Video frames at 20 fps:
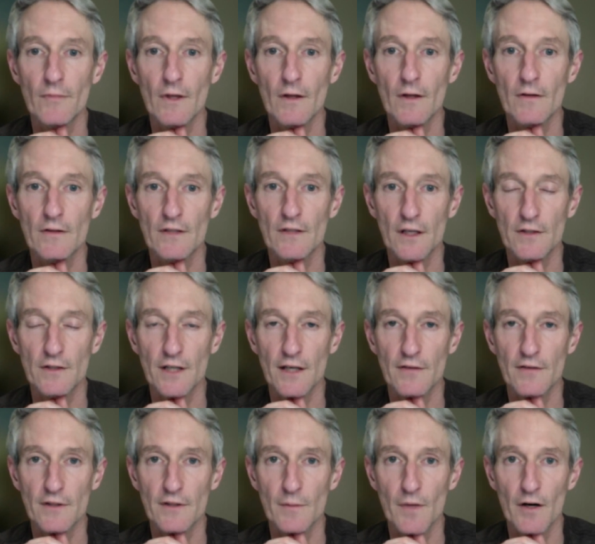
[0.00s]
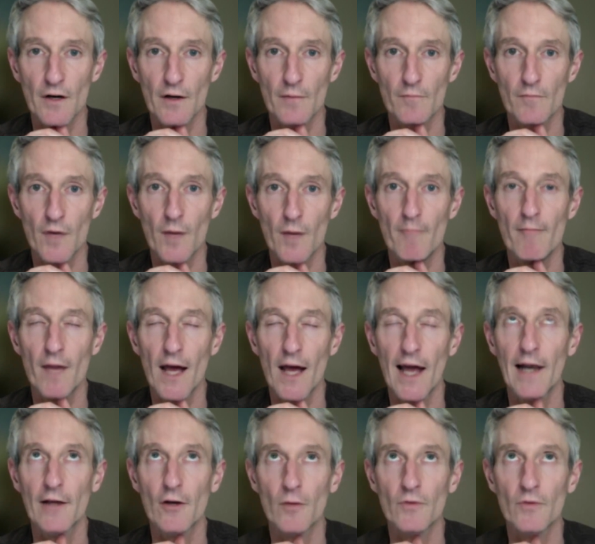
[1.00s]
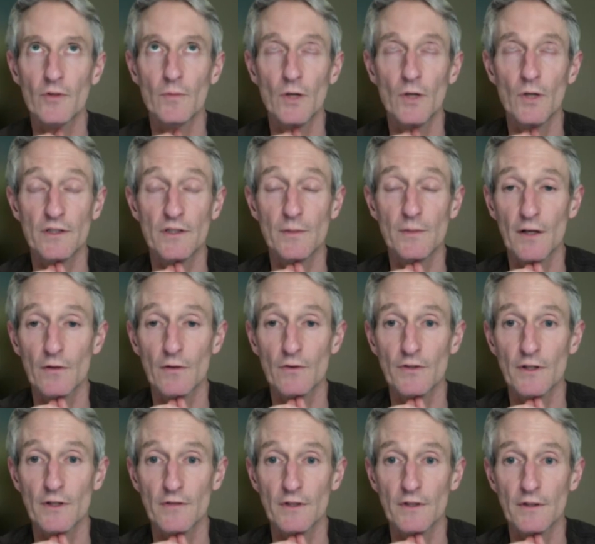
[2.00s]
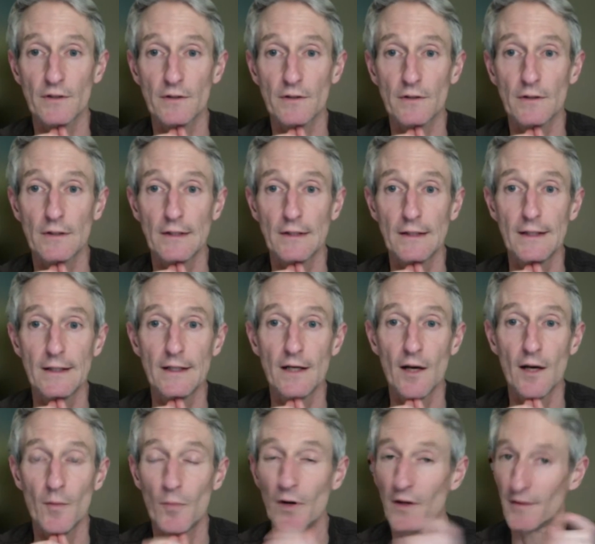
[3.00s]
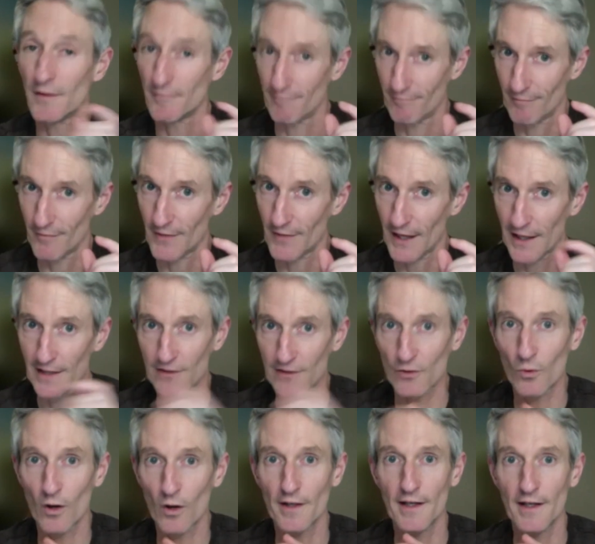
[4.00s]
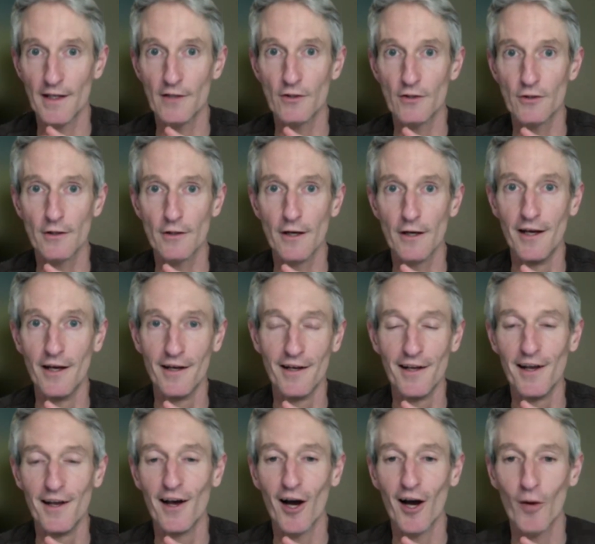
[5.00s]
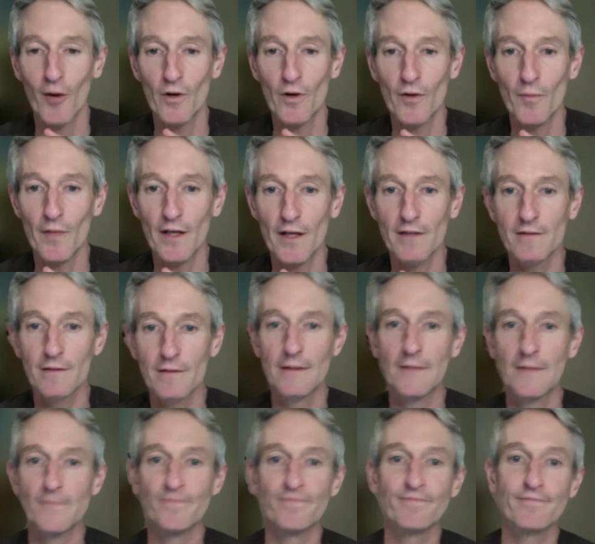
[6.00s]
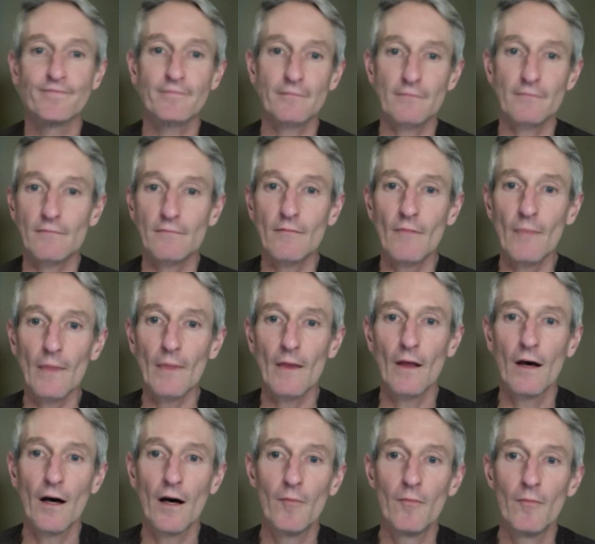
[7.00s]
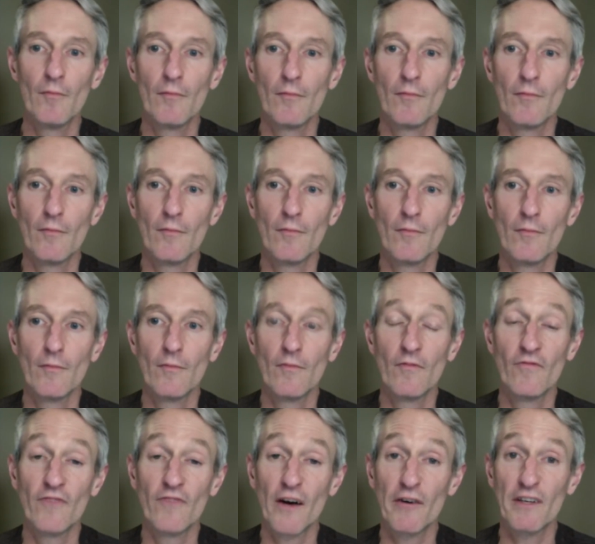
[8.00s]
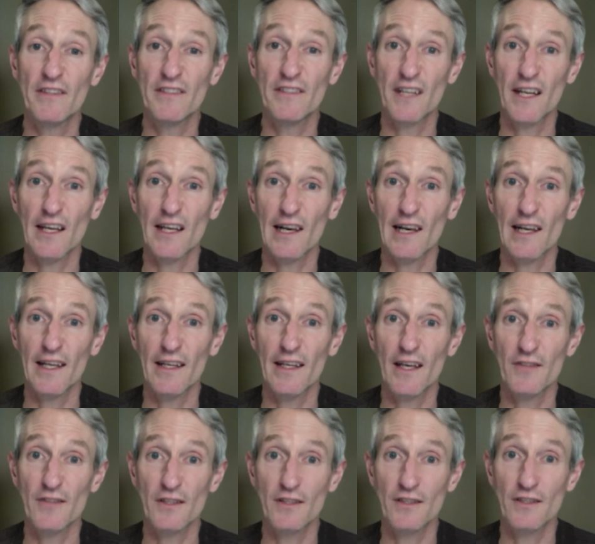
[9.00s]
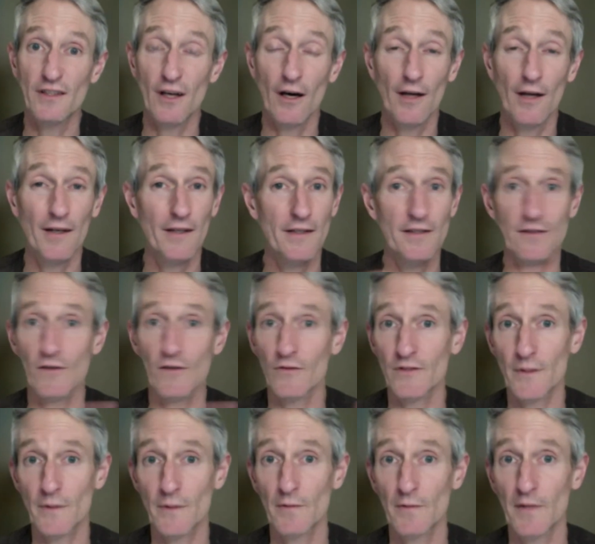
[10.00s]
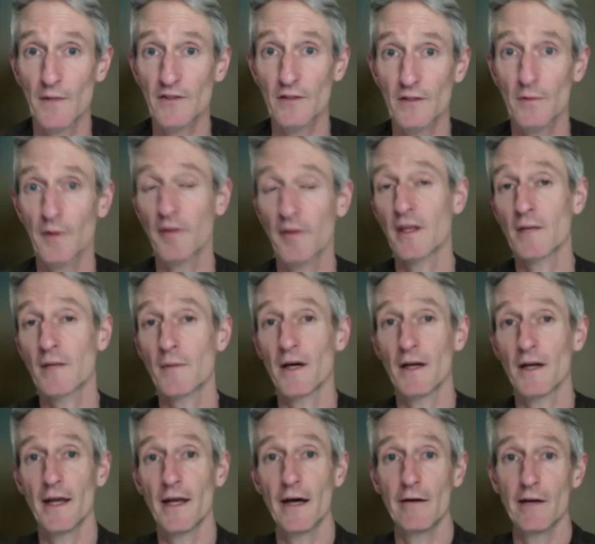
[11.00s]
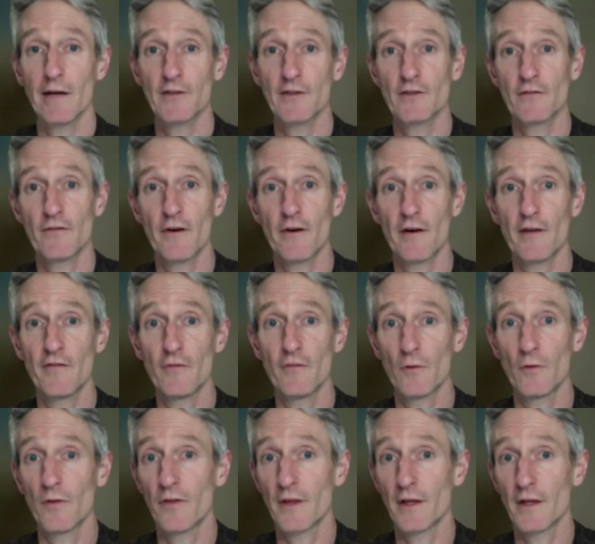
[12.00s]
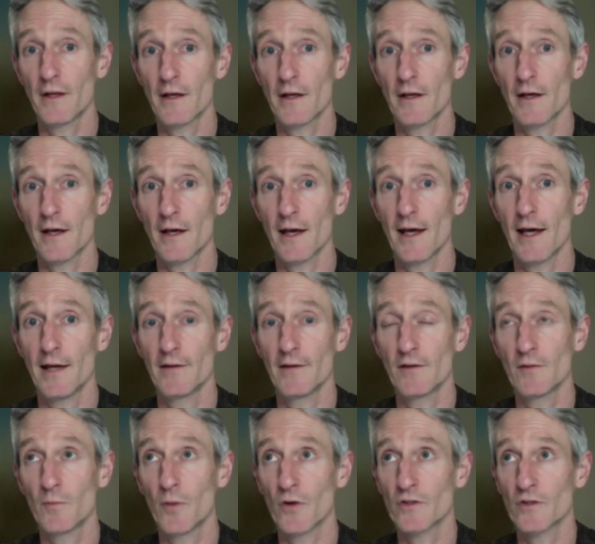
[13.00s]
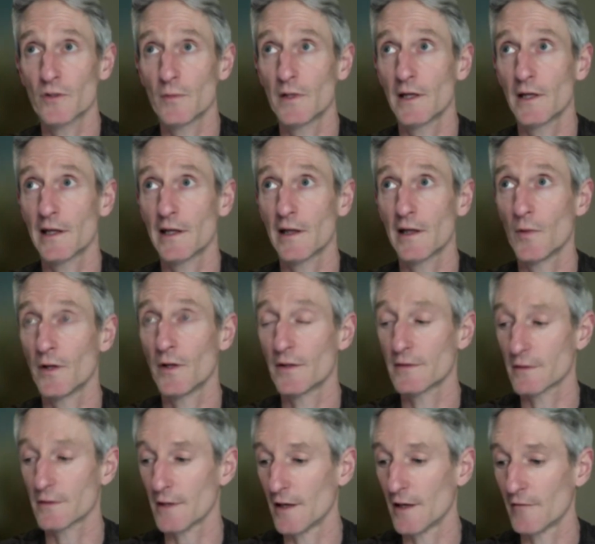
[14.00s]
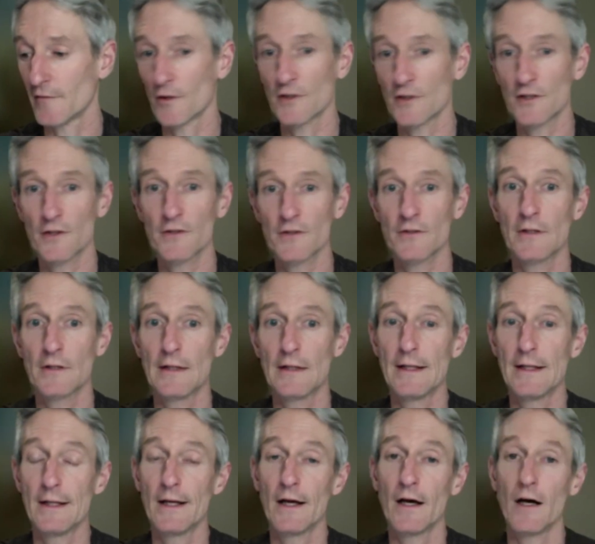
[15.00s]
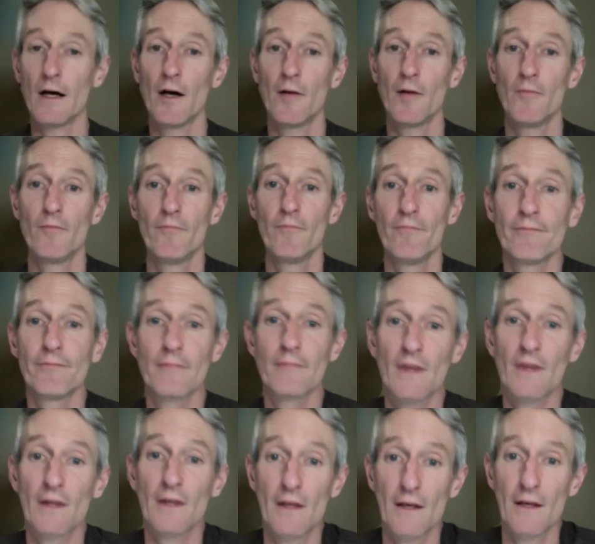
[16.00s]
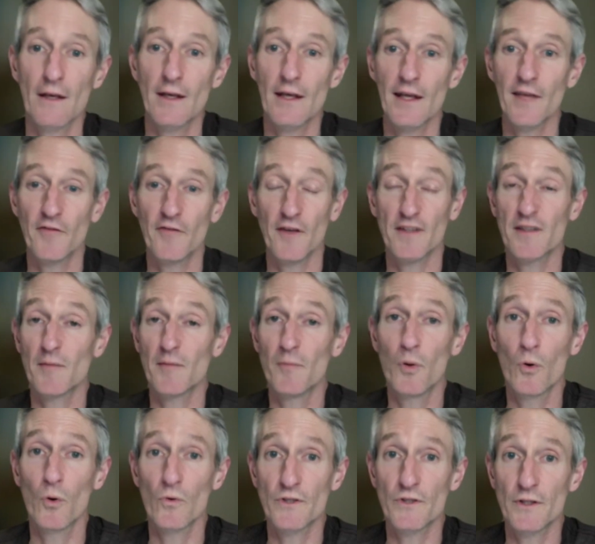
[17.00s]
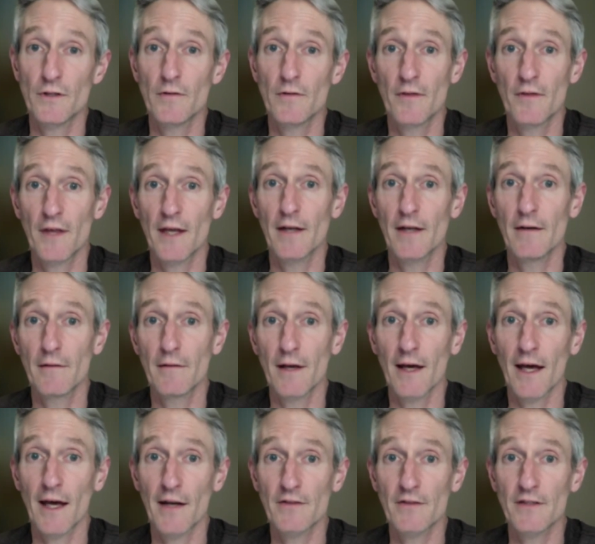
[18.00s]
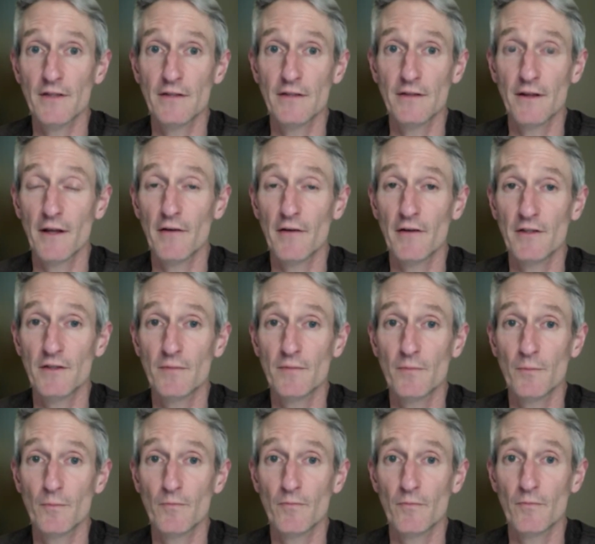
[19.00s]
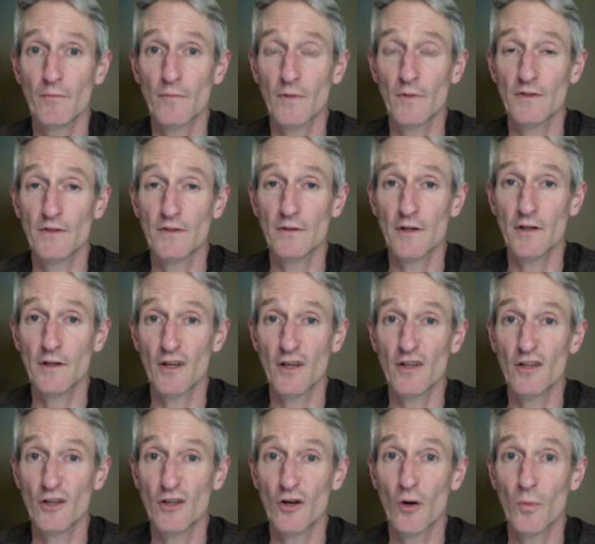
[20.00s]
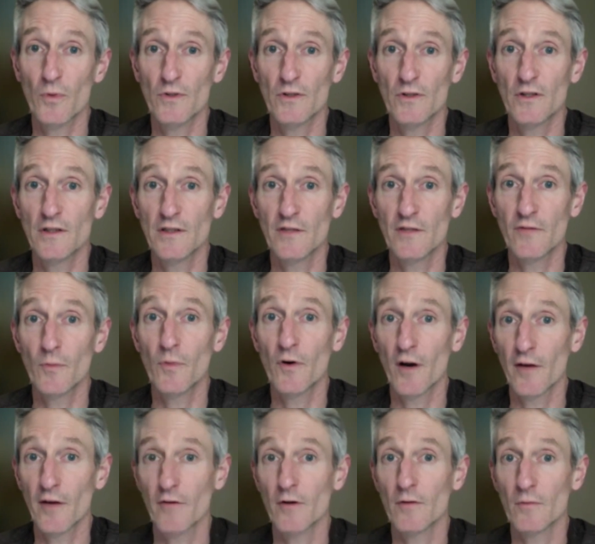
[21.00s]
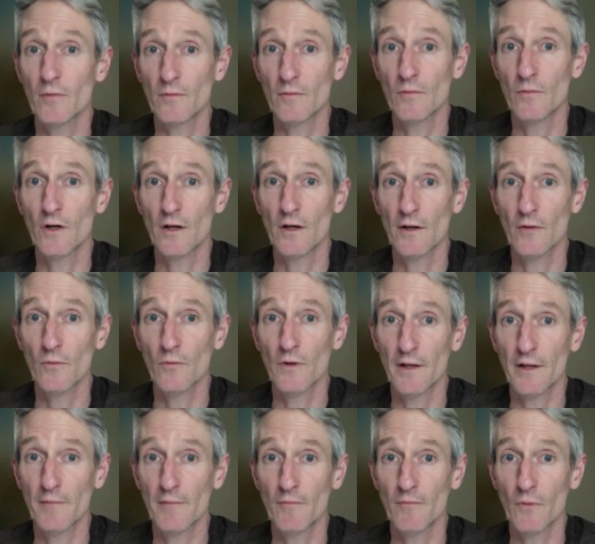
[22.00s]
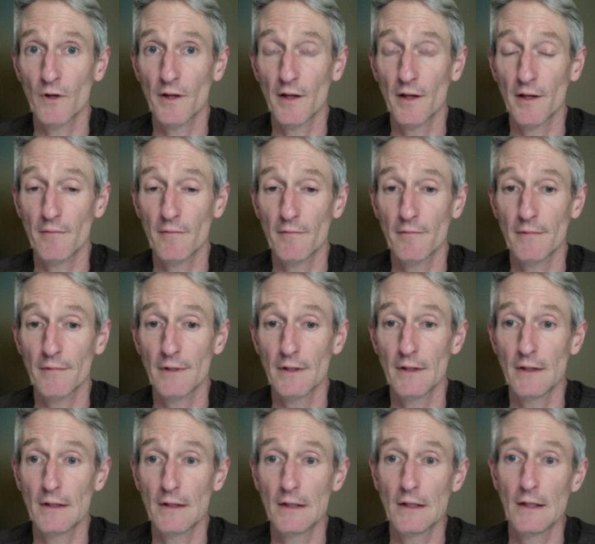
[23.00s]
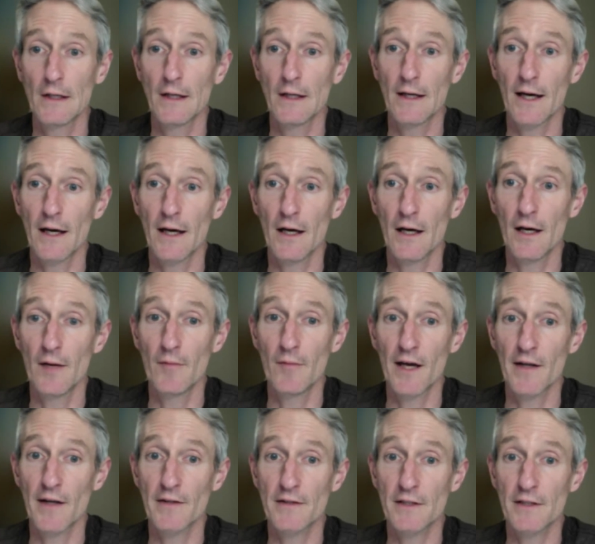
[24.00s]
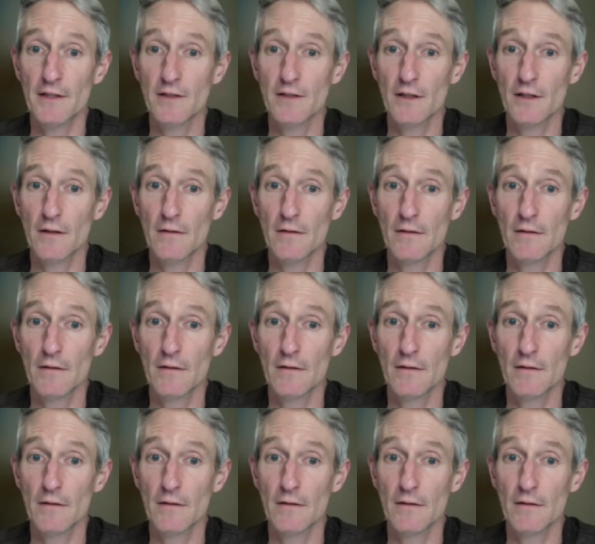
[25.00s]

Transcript: such as the helicopter emergency medical services. But that is quite niche, I would admit. Very cynically, as an aside, and this is not something you necessarily think about now unless you're very forward-thinking and possibly a little bit avaricious. If it's important to you, then anaesthesia, there is a good opportunity for private work within anaesthesia